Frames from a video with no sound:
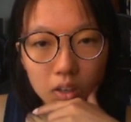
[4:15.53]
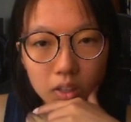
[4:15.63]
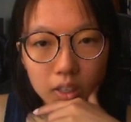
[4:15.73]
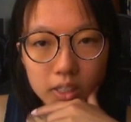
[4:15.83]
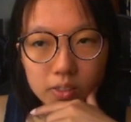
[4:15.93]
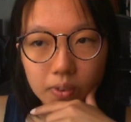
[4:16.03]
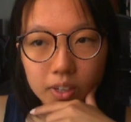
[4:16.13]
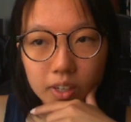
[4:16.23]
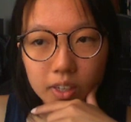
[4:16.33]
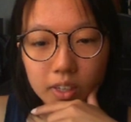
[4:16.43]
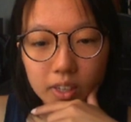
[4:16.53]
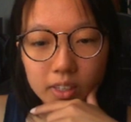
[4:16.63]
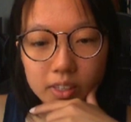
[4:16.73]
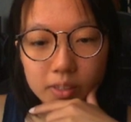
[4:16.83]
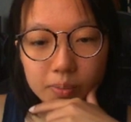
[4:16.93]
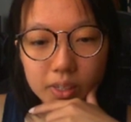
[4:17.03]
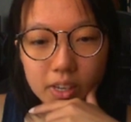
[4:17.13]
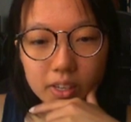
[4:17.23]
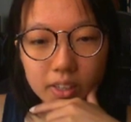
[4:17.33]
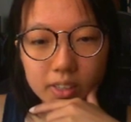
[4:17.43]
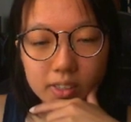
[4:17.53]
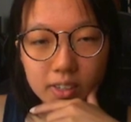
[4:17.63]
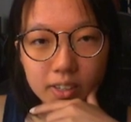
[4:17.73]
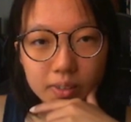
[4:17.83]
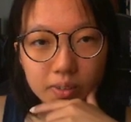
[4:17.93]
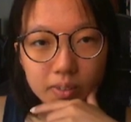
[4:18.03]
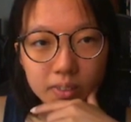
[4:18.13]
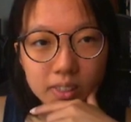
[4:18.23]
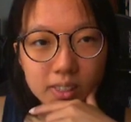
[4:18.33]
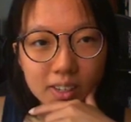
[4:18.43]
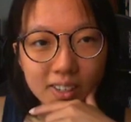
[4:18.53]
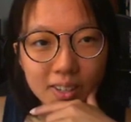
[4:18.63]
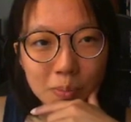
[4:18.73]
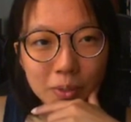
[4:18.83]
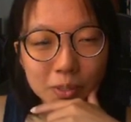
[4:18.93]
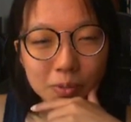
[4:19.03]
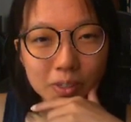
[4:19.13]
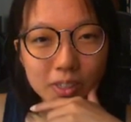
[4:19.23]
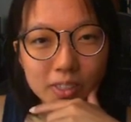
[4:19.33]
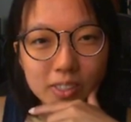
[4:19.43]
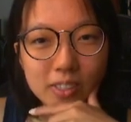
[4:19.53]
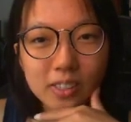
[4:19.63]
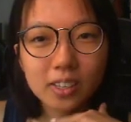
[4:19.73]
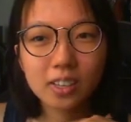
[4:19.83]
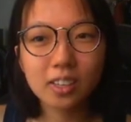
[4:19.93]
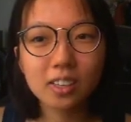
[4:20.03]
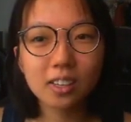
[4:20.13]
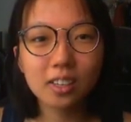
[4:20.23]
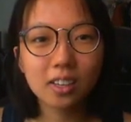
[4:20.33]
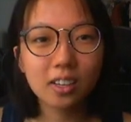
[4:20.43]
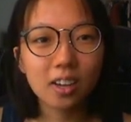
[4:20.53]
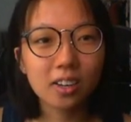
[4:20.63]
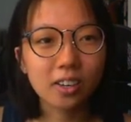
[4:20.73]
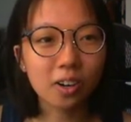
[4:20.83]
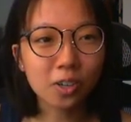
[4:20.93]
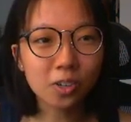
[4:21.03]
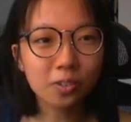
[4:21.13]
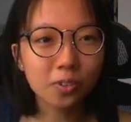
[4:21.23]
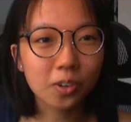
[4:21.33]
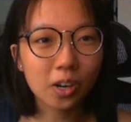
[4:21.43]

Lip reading: That's funny. It seems like this image was on an article for